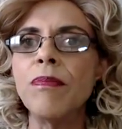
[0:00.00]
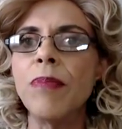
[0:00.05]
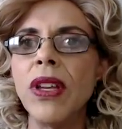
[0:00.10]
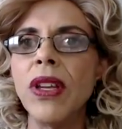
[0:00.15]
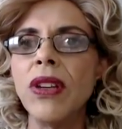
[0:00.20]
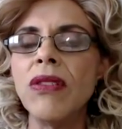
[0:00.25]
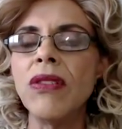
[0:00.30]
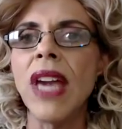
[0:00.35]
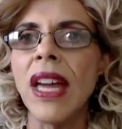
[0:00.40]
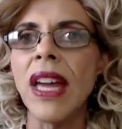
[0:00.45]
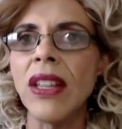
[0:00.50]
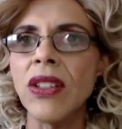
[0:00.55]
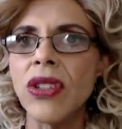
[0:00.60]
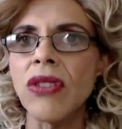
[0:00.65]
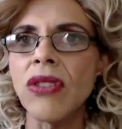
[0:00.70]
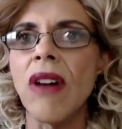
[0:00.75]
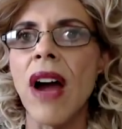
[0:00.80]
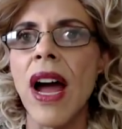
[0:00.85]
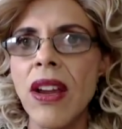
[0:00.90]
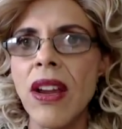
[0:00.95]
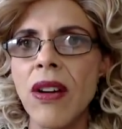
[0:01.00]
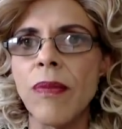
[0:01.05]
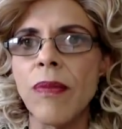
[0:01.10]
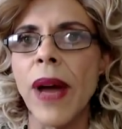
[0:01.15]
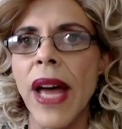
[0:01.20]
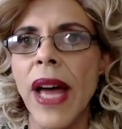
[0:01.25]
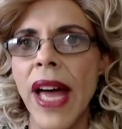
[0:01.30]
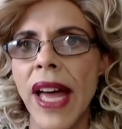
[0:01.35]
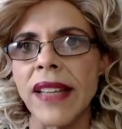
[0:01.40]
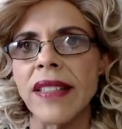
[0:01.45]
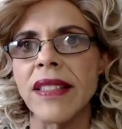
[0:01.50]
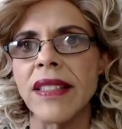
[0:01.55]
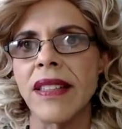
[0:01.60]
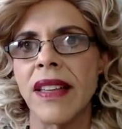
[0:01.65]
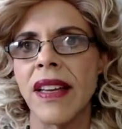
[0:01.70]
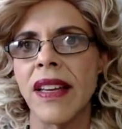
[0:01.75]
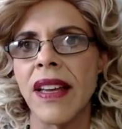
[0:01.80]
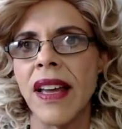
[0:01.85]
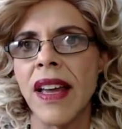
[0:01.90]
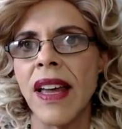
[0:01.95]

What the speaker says: but you can try your best.